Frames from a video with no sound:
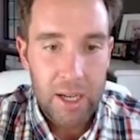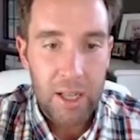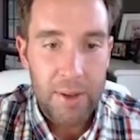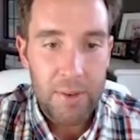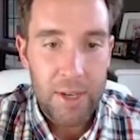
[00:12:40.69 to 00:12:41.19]

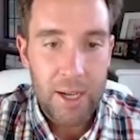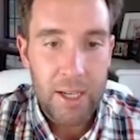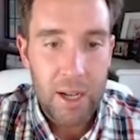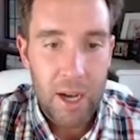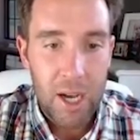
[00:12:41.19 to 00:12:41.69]

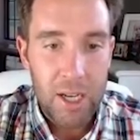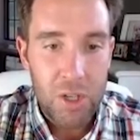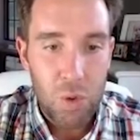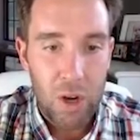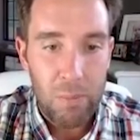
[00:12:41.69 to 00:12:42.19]
$11.99,
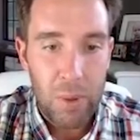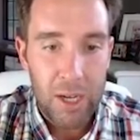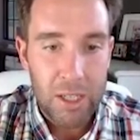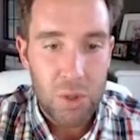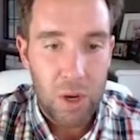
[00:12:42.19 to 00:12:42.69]
$12,
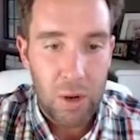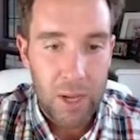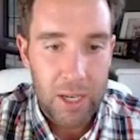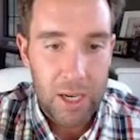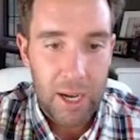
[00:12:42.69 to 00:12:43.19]

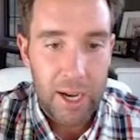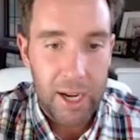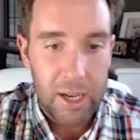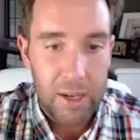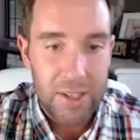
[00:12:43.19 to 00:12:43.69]

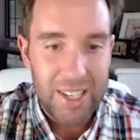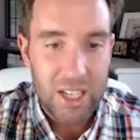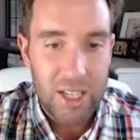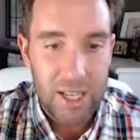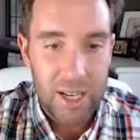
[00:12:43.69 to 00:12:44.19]
$12.99,
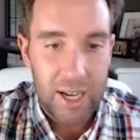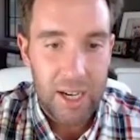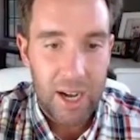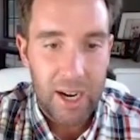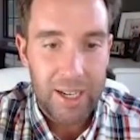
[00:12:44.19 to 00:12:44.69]

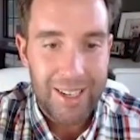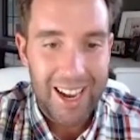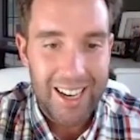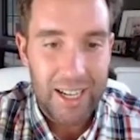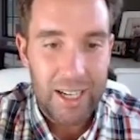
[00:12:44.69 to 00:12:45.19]
$16.99,
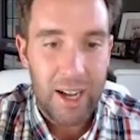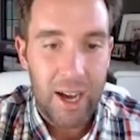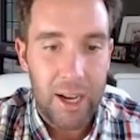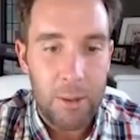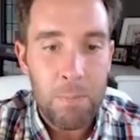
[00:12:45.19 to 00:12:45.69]

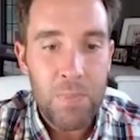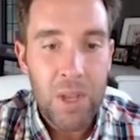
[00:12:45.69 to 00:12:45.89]
$9.99.